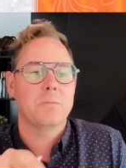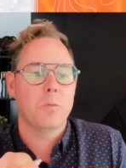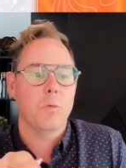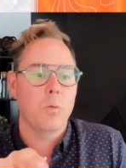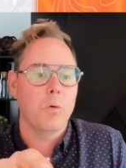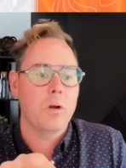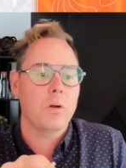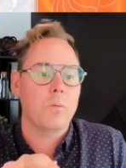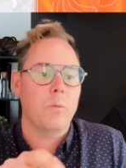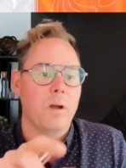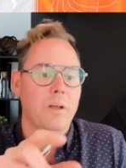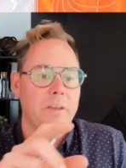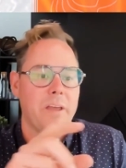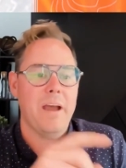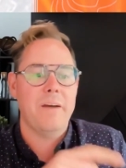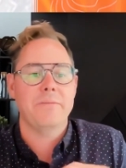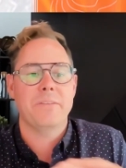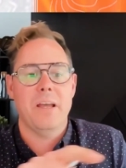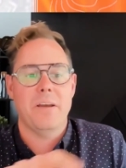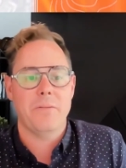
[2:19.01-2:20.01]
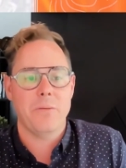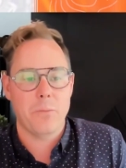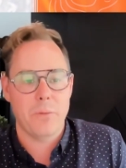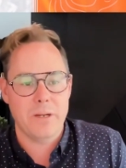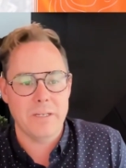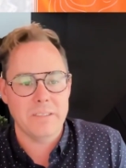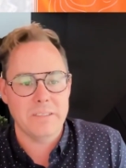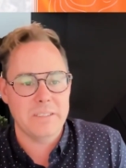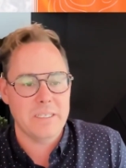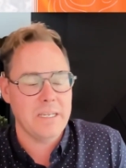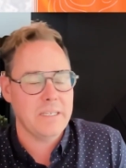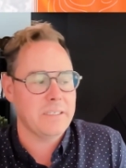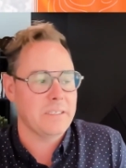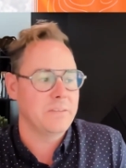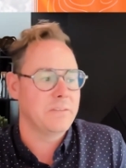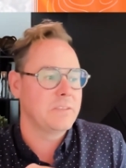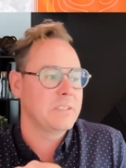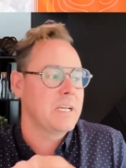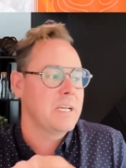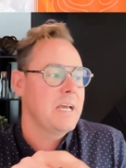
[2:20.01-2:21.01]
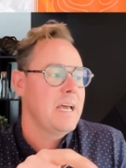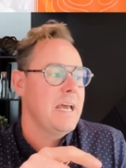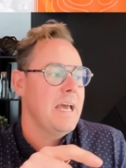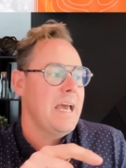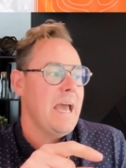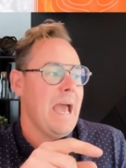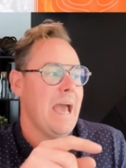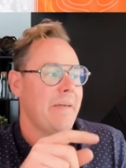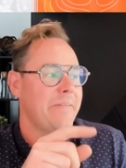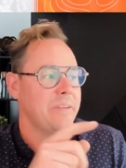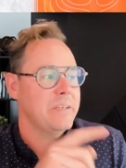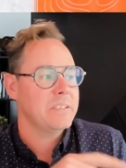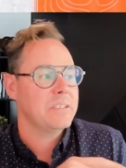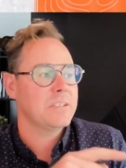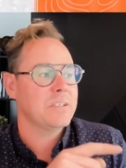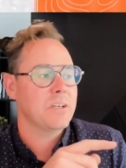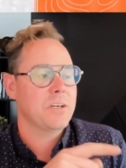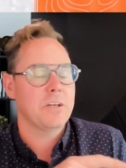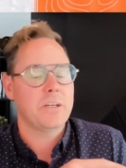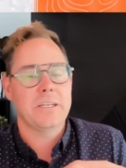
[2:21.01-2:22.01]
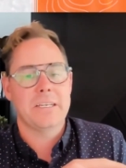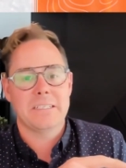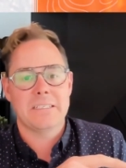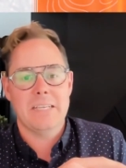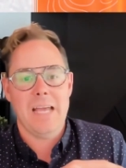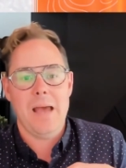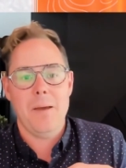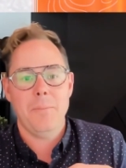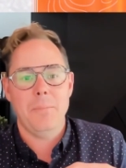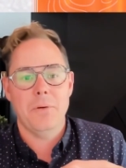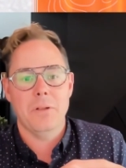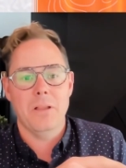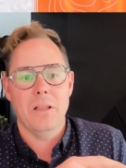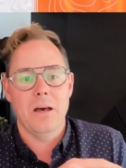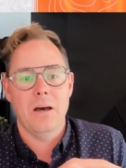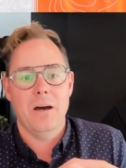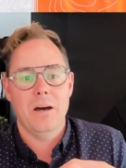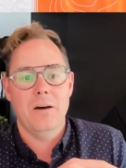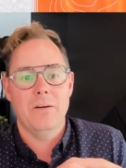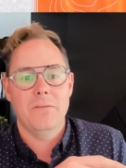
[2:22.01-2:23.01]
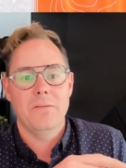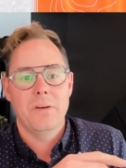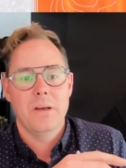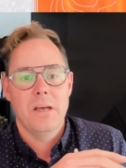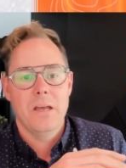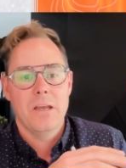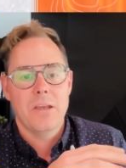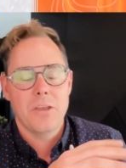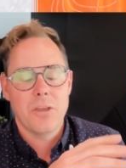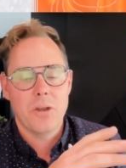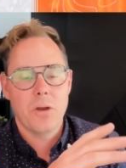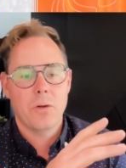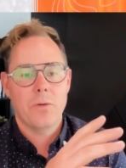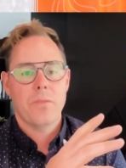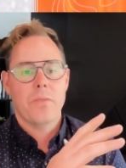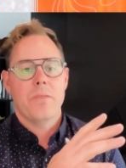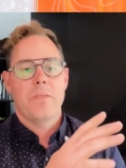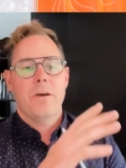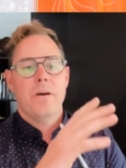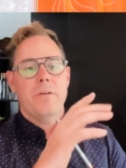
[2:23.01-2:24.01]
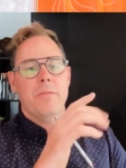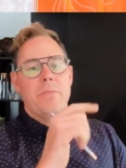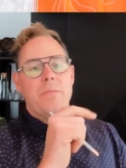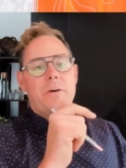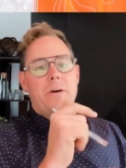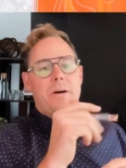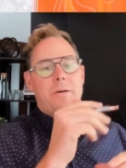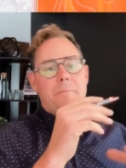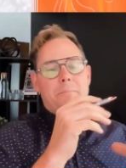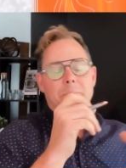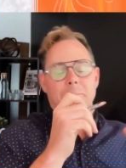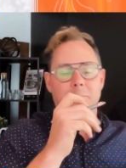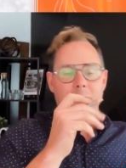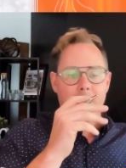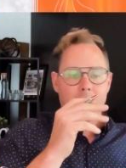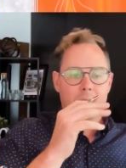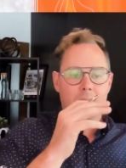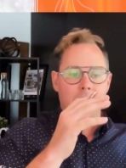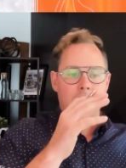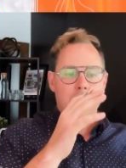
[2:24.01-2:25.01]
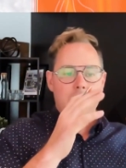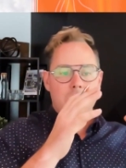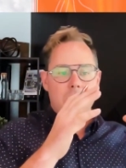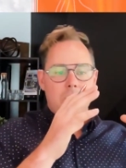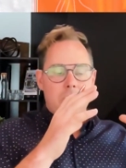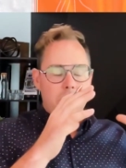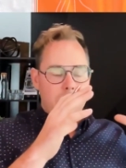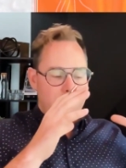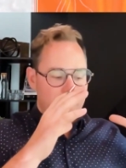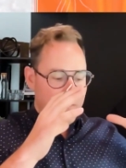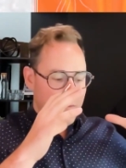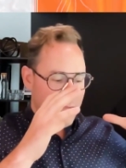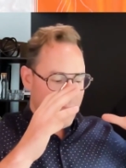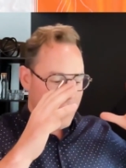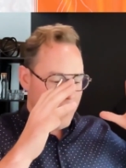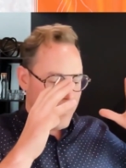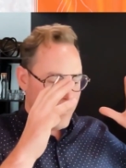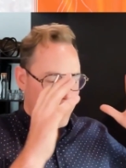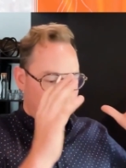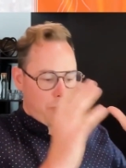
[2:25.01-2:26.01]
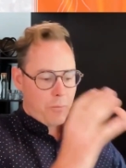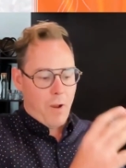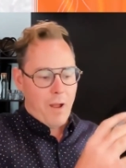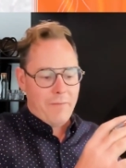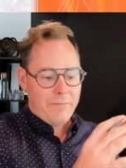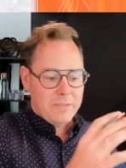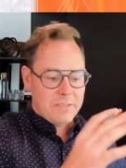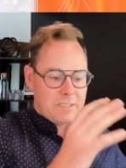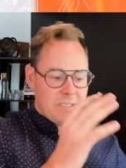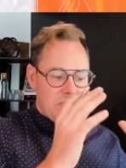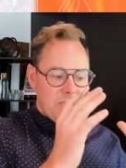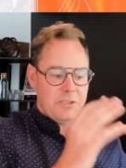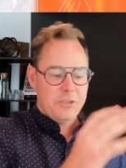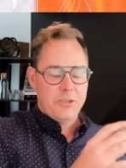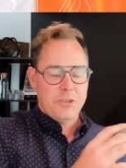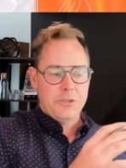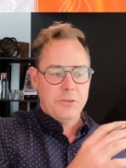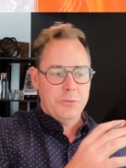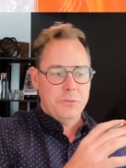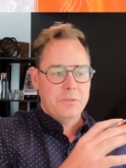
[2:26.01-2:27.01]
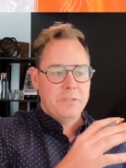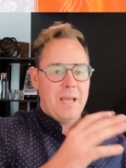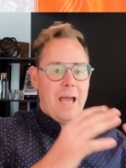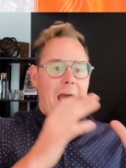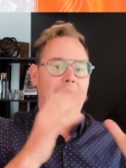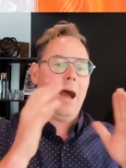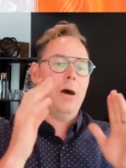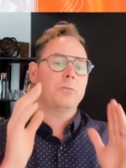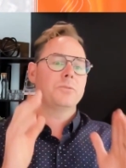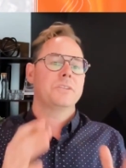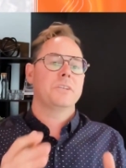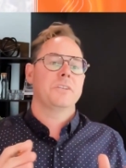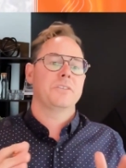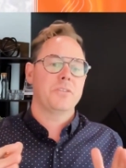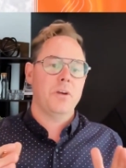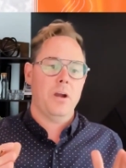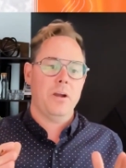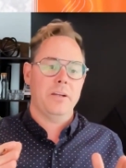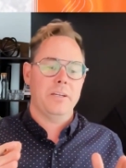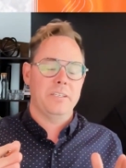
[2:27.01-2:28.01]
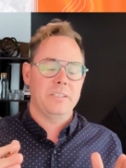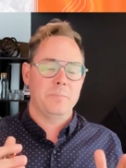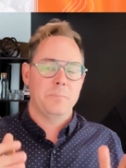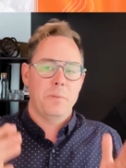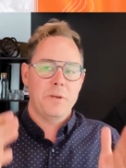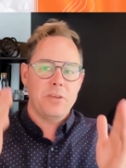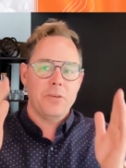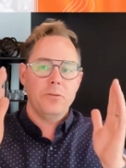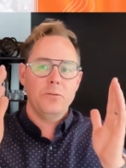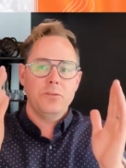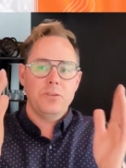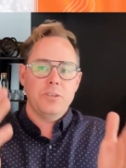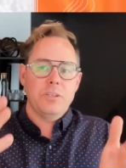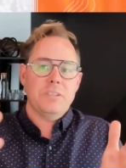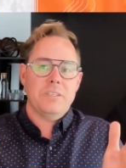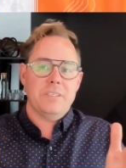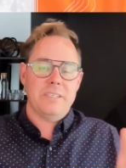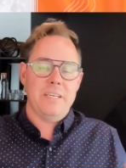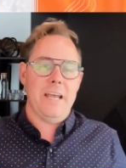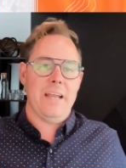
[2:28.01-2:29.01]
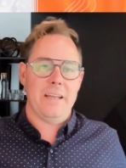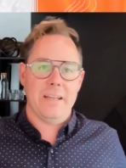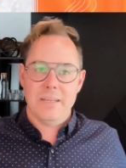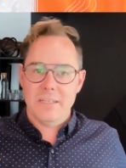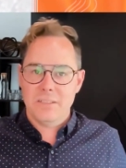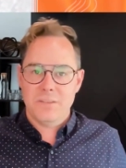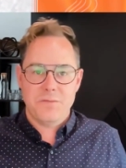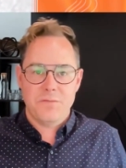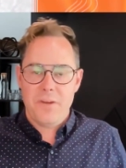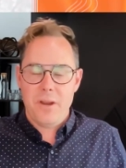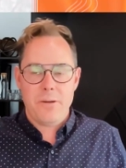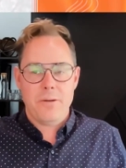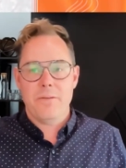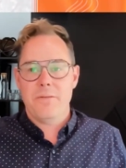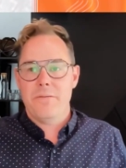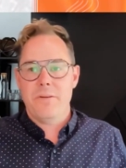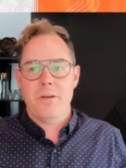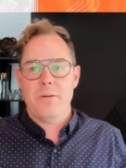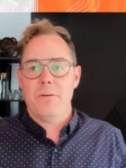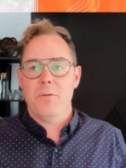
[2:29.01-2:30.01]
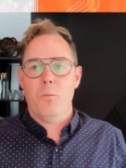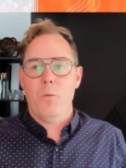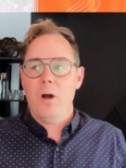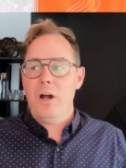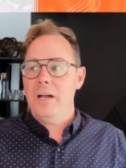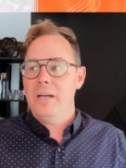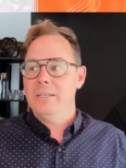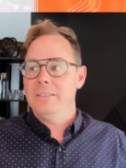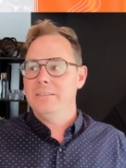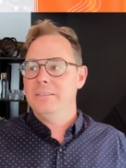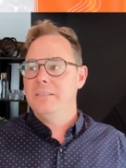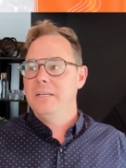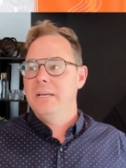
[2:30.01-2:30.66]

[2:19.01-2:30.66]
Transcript: to work well, you have to have the right incentives. And this is a good example of, you know, the, the, the province issues housing targets. But you just said, and it's very, very wise,